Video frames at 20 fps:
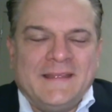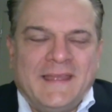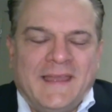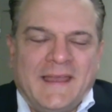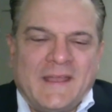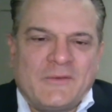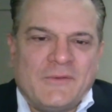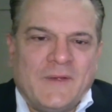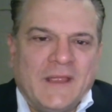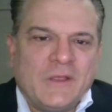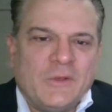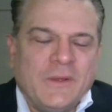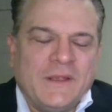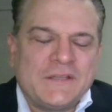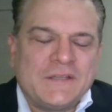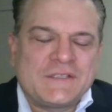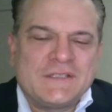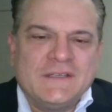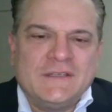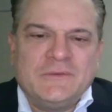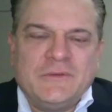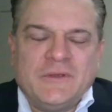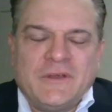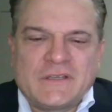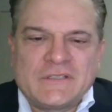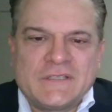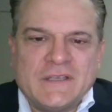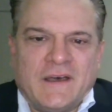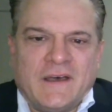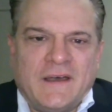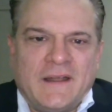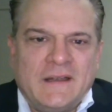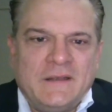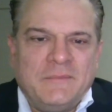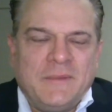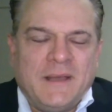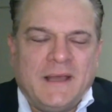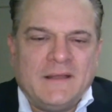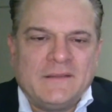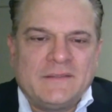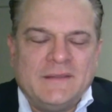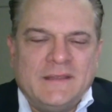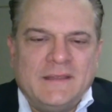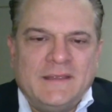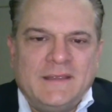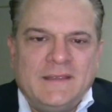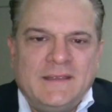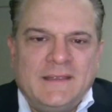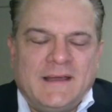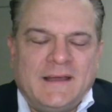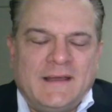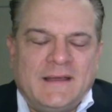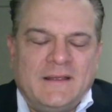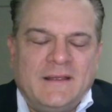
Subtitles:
Yeah, great question. We're excited about the